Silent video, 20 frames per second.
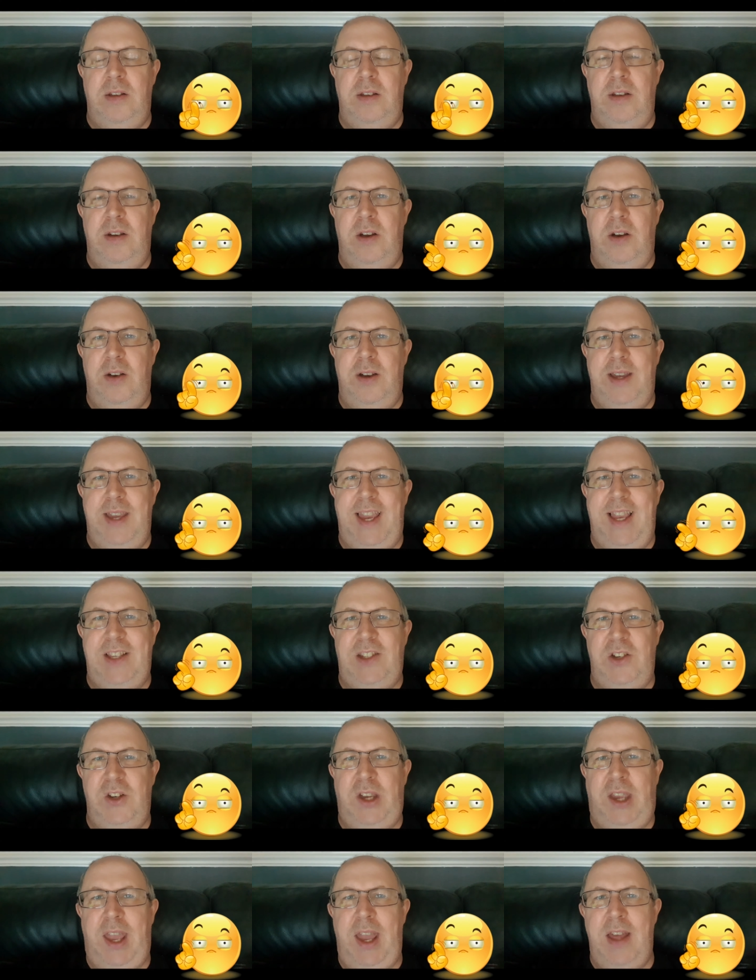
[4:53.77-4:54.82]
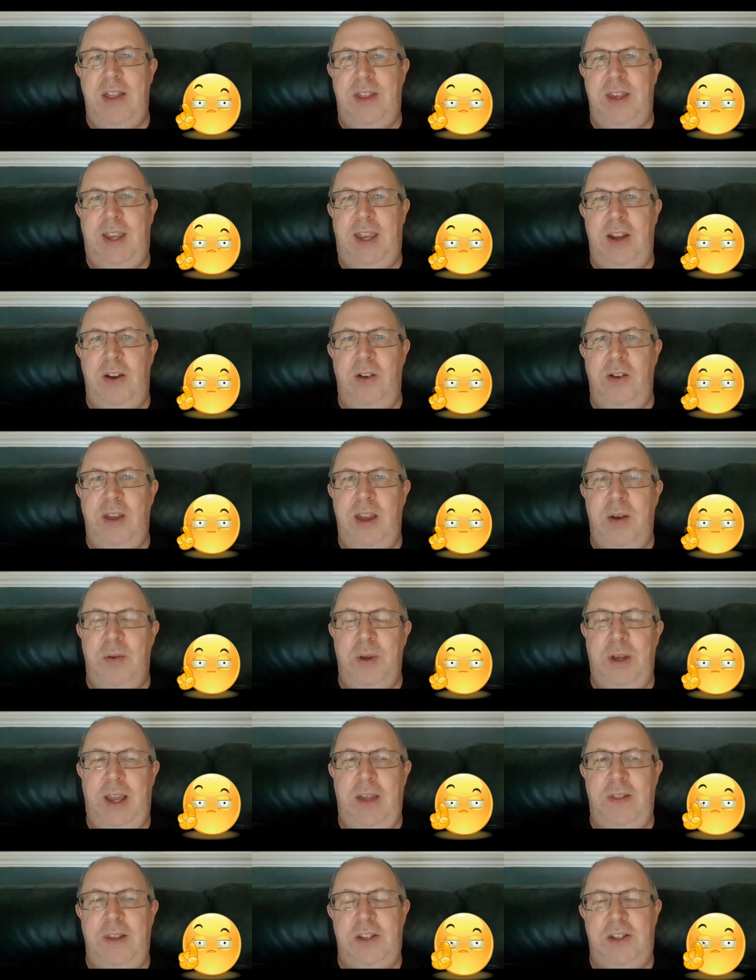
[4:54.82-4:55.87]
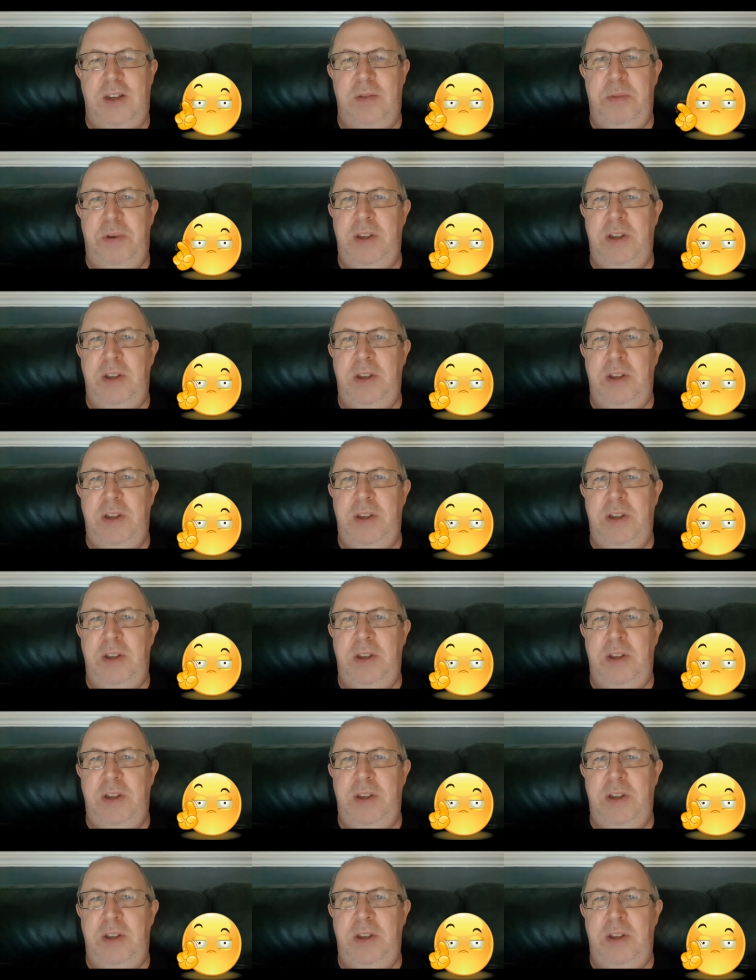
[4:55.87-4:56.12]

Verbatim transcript: You know, it's okay thinking, oh yeah, we'll get this thing.